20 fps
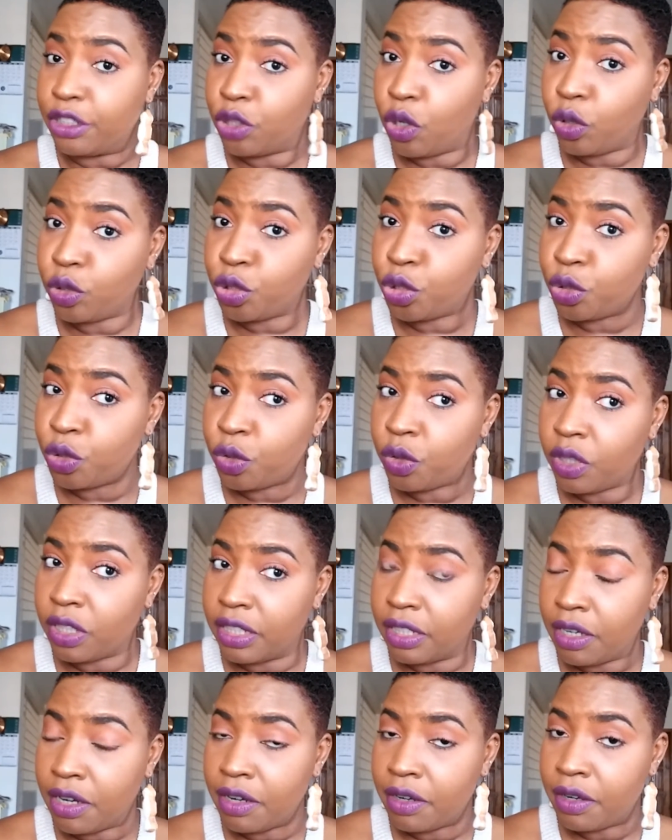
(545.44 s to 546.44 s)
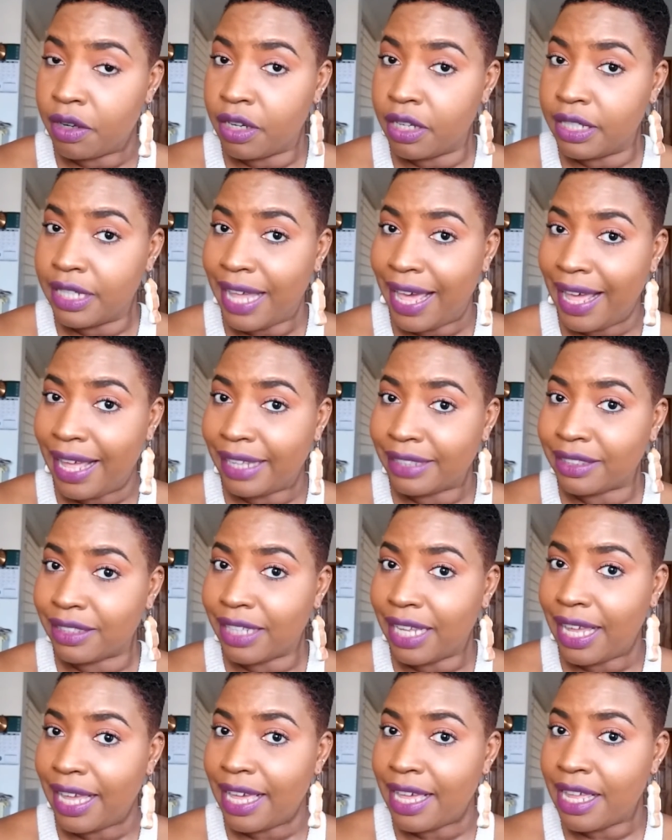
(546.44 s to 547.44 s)
I told you
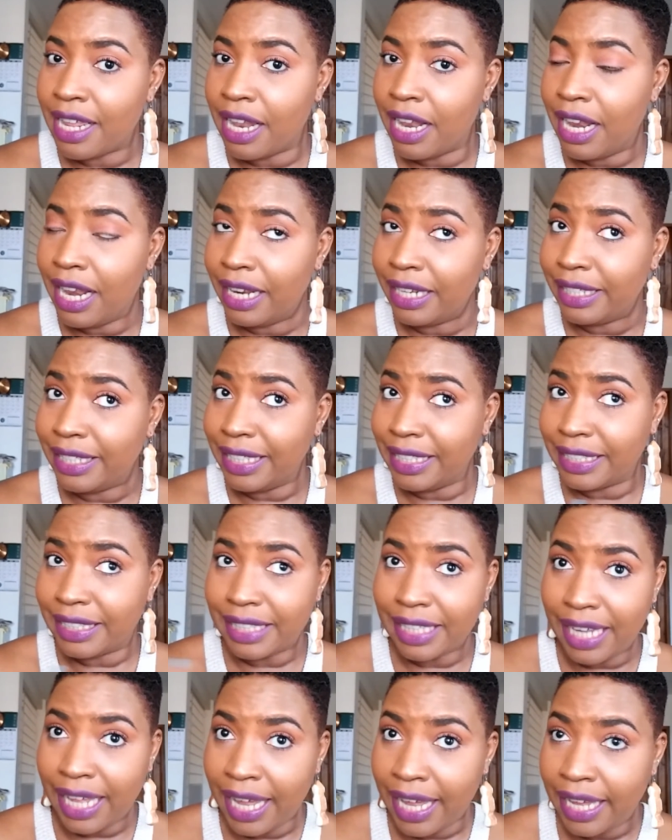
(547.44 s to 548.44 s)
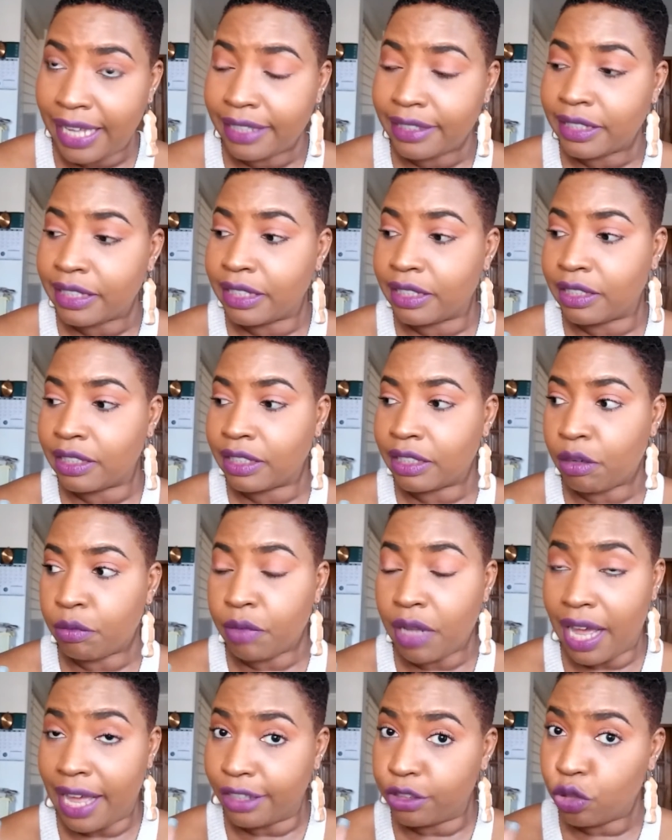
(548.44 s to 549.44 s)
that these lands.
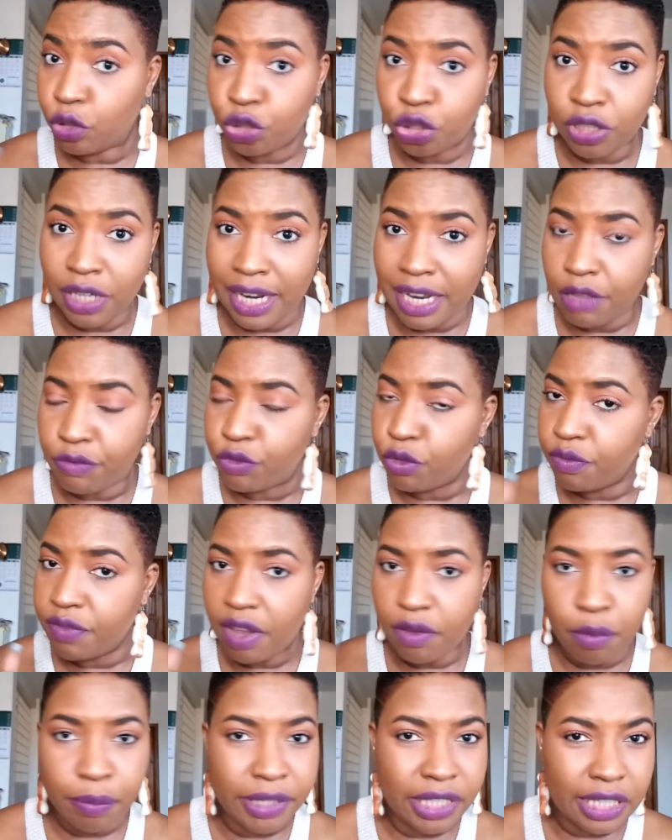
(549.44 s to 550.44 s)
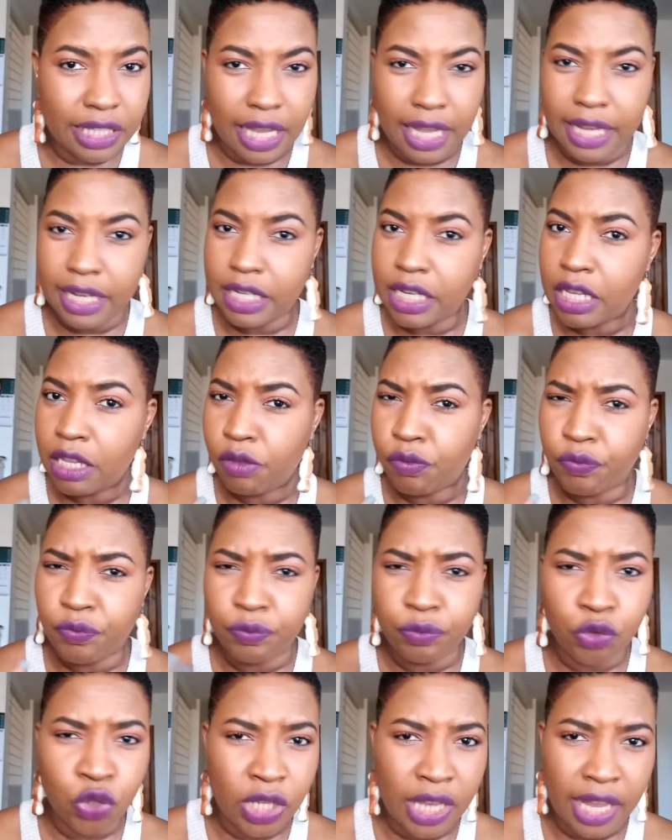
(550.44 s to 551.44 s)
I told you that if you've never been to
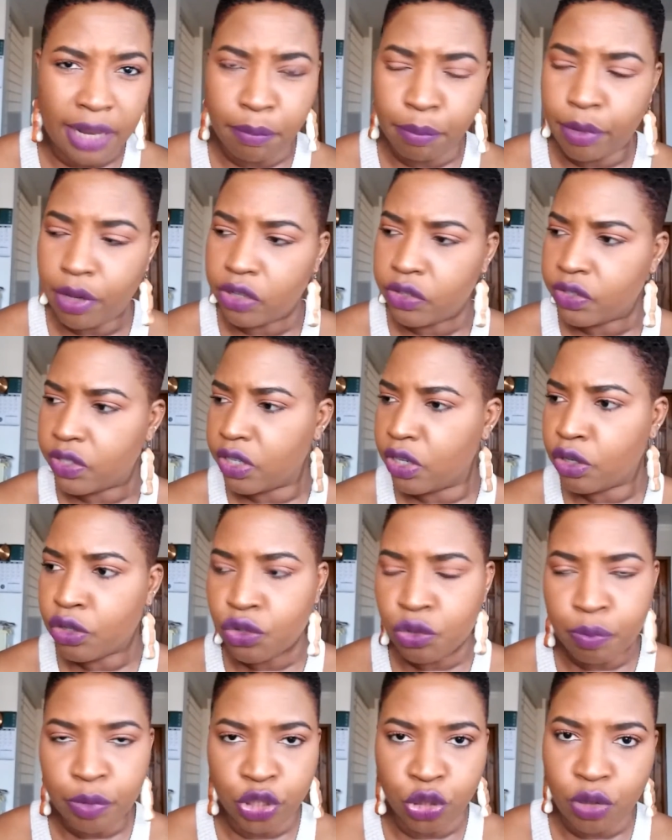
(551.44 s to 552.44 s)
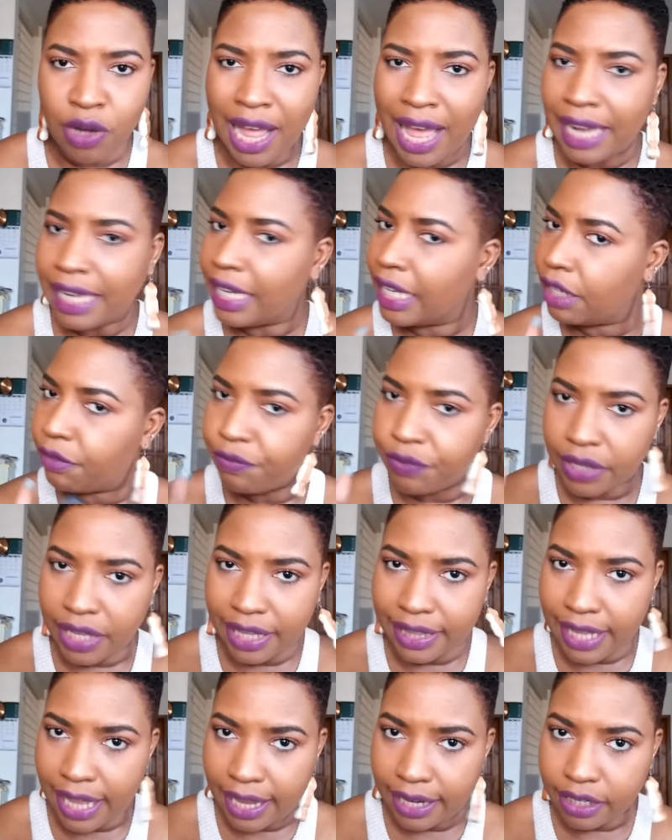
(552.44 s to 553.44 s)
Haiti 10 plus years, but you got land,
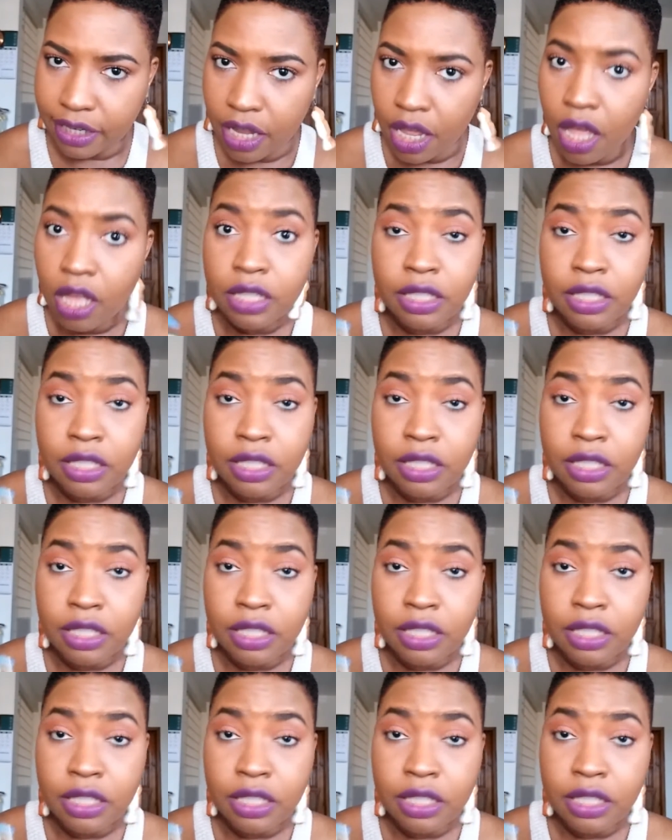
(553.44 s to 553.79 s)
forget that.